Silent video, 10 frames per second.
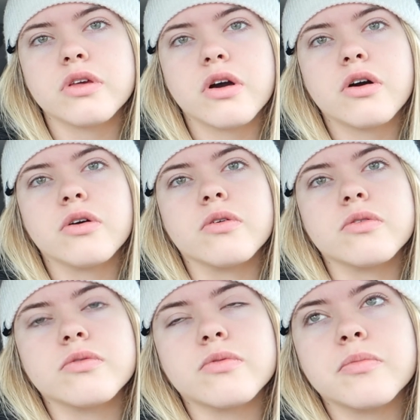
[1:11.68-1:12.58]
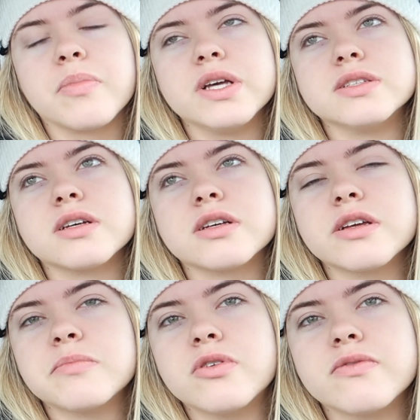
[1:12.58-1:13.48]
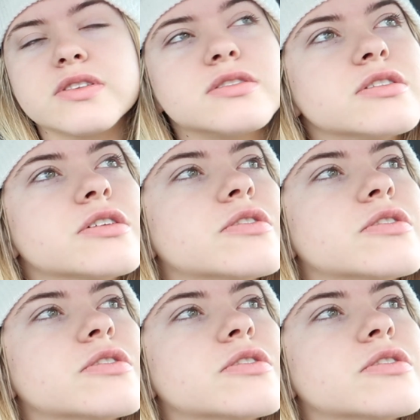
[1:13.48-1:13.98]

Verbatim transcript: Yo, we're basically moving to New